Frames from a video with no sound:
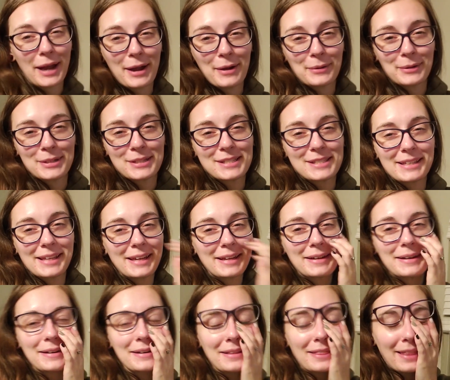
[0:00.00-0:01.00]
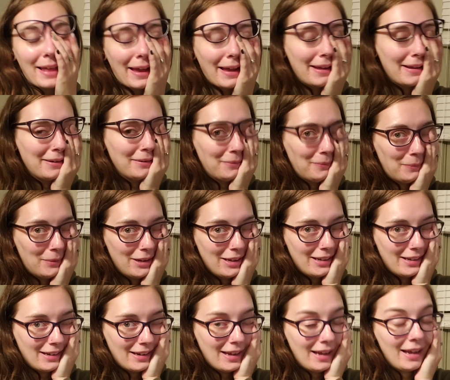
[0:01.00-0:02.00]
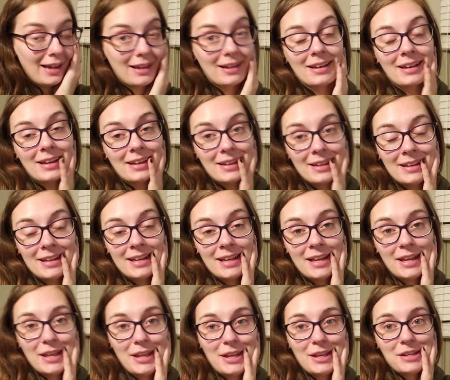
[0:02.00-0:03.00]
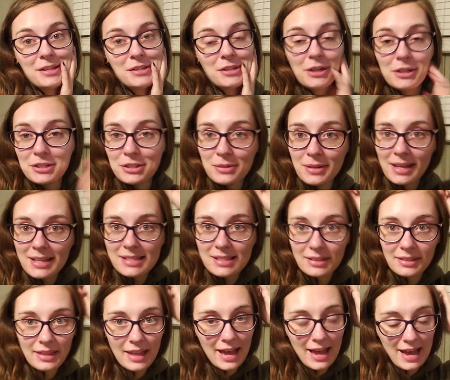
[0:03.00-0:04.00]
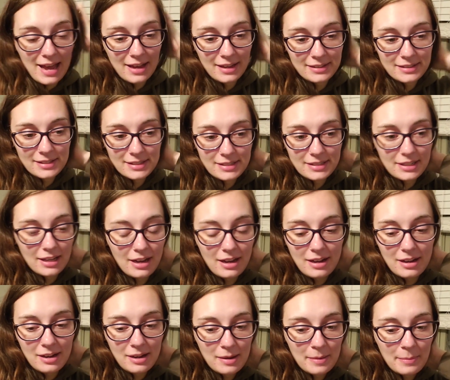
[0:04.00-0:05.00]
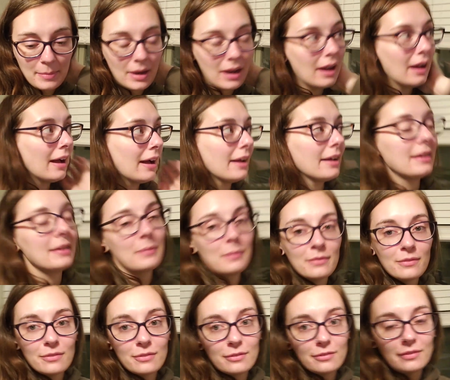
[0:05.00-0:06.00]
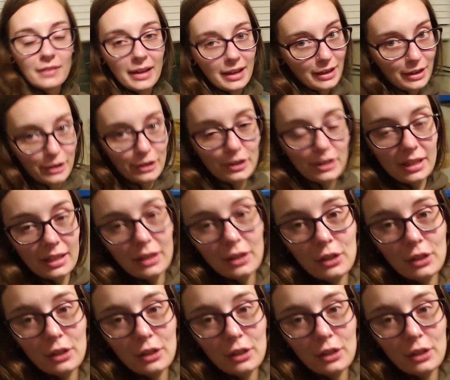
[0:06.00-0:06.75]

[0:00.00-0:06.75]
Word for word: hours later than when I talked to you guys last. Um, I am very